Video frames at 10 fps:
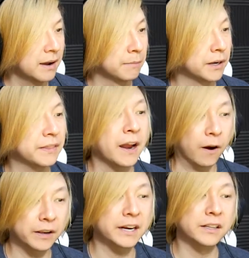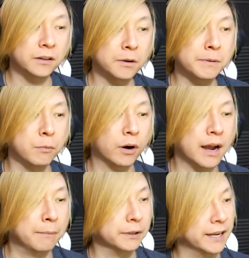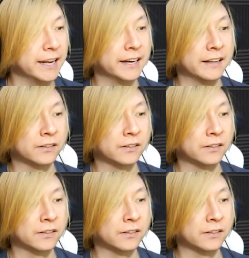But they are getting a little bit more complicated.